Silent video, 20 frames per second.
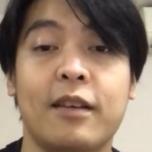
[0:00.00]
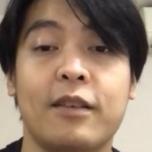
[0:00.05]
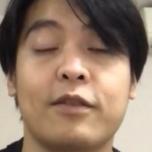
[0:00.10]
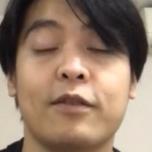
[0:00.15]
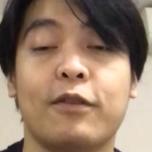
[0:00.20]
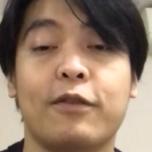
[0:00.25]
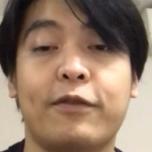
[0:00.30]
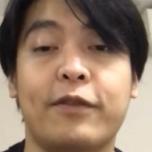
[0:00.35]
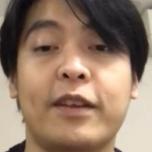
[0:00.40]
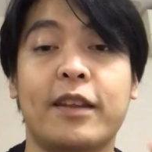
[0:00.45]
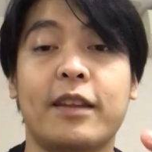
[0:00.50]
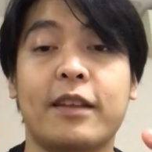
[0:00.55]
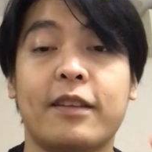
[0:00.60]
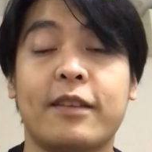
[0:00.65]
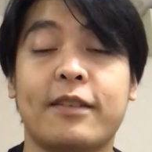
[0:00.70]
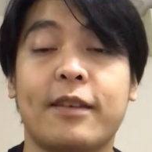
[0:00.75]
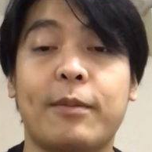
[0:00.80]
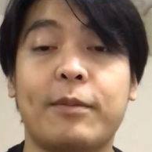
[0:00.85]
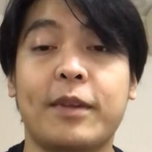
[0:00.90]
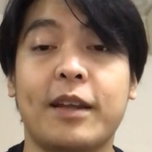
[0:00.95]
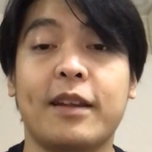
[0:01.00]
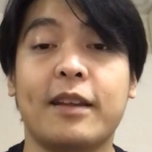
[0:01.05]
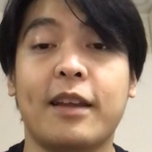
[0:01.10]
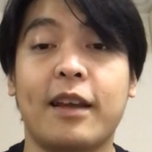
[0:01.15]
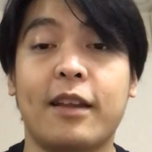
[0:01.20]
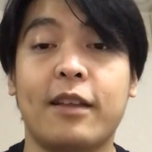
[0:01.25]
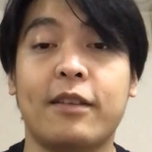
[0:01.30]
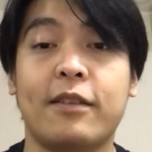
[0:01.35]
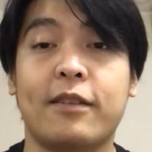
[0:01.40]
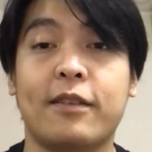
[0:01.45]
So feel something
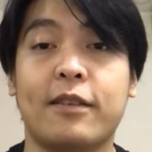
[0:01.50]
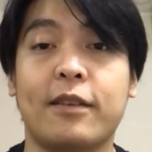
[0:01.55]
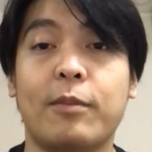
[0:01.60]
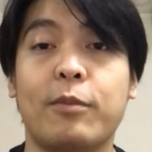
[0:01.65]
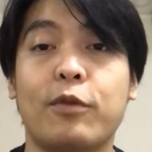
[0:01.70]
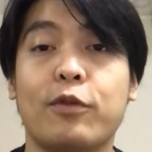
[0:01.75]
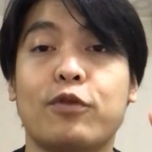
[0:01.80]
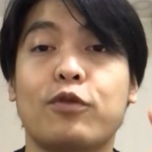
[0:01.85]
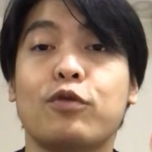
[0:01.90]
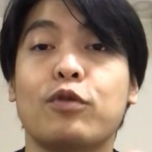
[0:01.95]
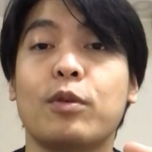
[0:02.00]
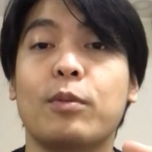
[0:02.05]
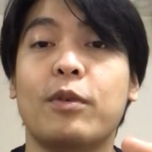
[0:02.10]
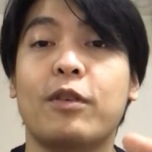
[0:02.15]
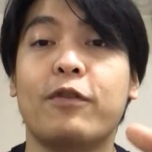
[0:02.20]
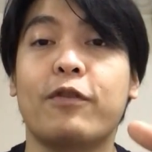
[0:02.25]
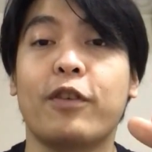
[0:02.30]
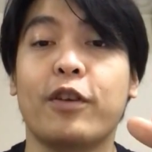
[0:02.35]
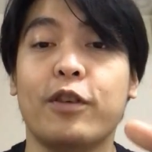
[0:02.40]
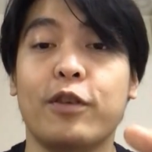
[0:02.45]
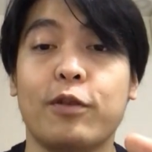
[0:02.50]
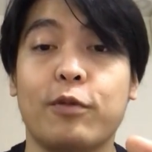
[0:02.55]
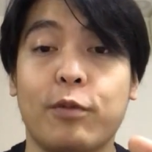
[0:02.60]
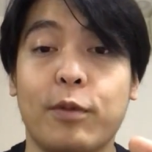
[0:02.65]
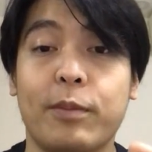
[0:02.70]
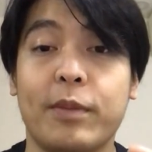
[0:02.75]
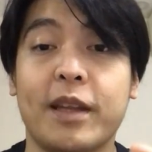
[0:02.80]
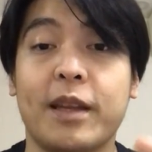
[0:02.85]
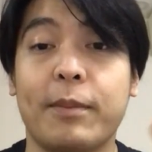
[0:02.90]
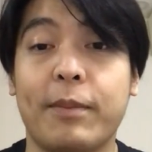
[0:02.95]
that's the most suitable for you
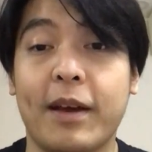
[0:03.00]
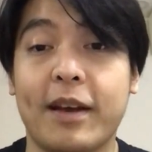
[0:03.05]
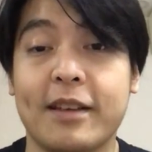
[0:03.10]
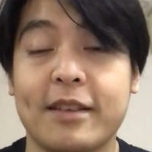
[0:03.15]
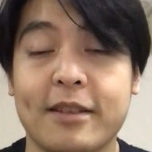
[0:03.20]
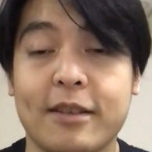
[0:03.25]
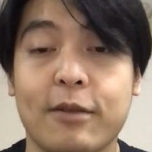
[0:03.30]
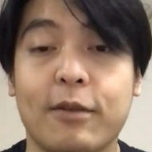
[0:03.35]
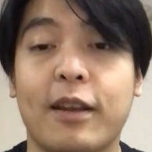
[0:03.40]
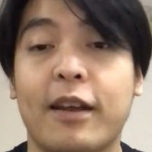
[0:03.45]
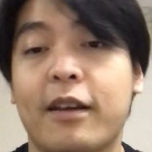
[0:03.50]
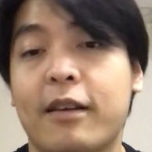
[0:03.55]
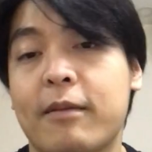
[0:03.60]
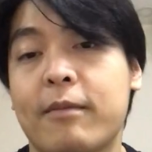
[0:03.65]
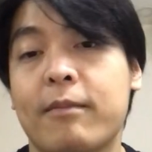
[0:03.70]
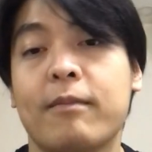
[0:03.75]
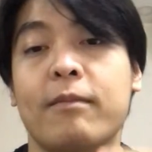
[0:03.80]
would be the best, so like